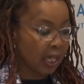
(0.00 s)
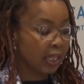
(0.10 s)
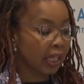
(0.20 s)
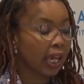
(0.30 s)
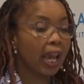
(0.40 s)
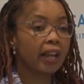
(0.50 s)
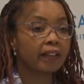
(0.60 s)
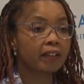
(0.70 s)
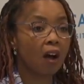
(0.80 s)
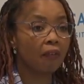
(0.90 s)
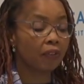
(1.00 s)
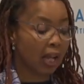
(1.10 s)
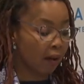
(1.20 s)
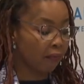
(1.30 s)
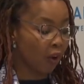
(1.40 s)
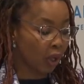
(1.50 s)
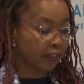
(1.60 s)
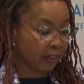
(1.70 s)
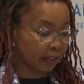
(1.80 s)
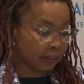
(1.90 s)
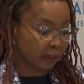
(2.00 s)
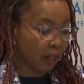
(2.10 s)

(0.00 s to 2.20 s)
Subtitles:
the gaze is often averted